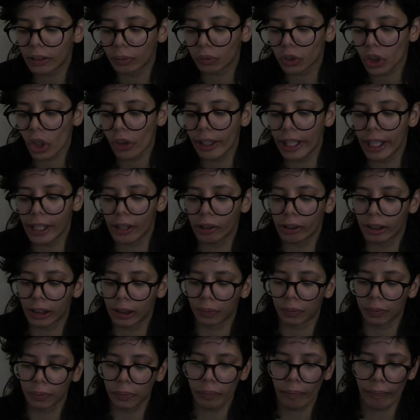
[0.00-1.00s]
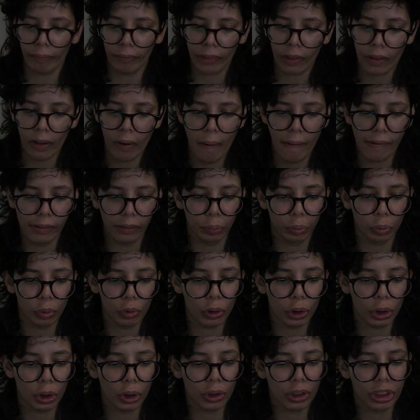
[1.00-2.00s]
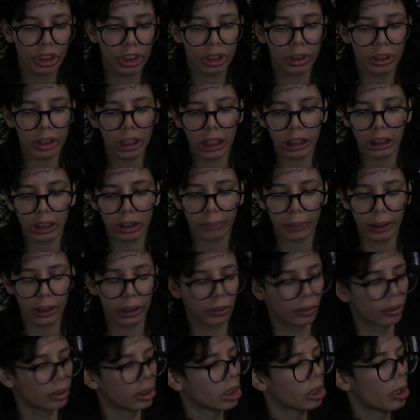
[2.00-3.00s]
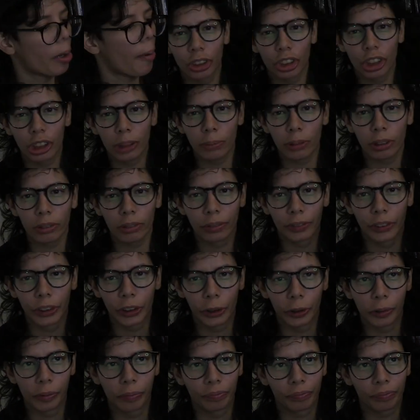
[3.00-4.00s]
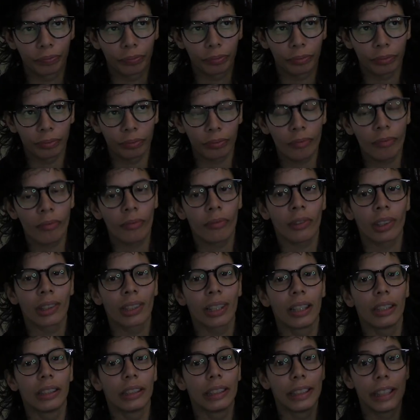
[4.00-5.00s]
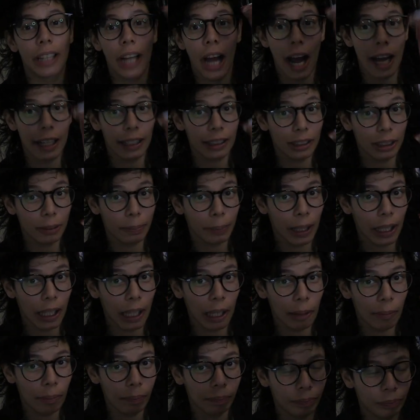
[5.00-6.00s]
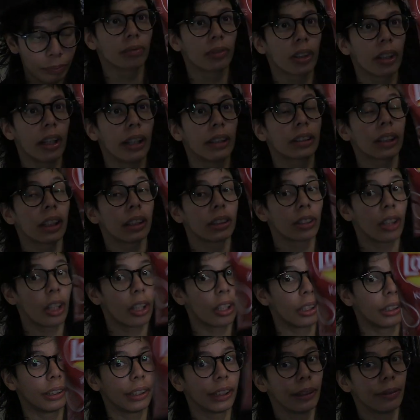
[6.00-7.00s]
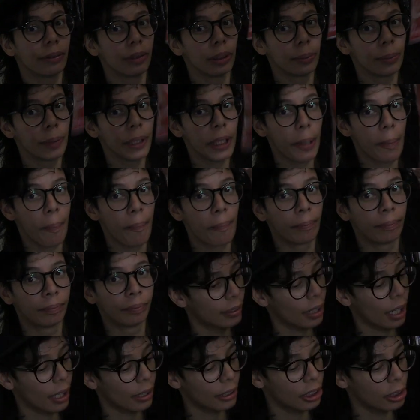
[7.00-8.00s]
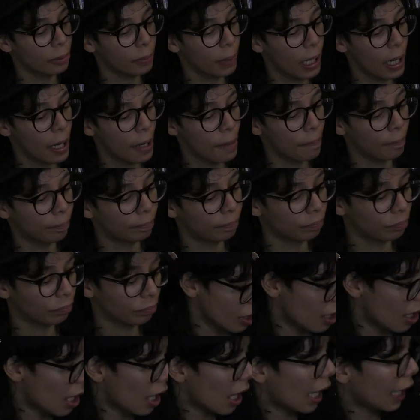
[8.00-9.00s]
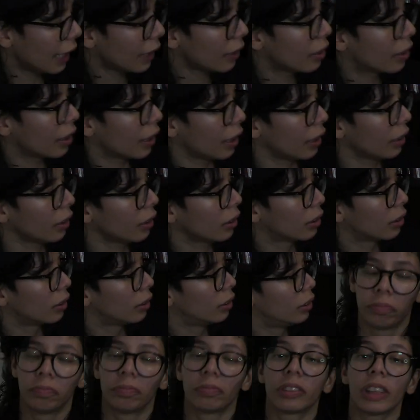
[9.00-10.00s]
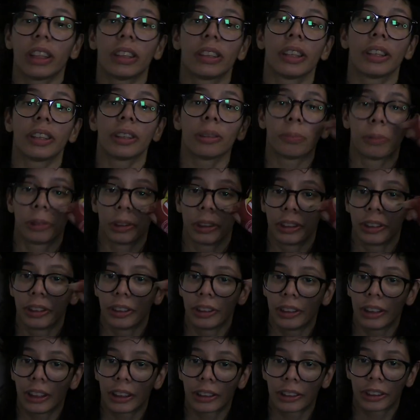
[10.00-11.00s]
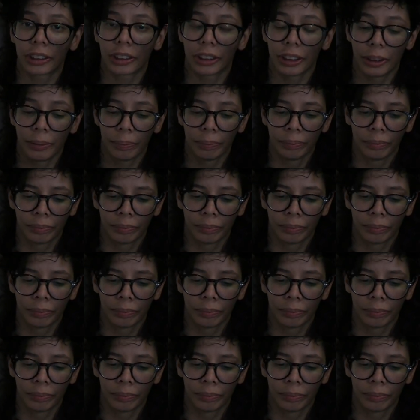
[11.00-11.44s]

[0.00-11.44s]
Okay, hold on. We're close to the end of my notes. Chips review. Not as bad as I thought it would be. Not as bad. I think that they are pretty good, actually.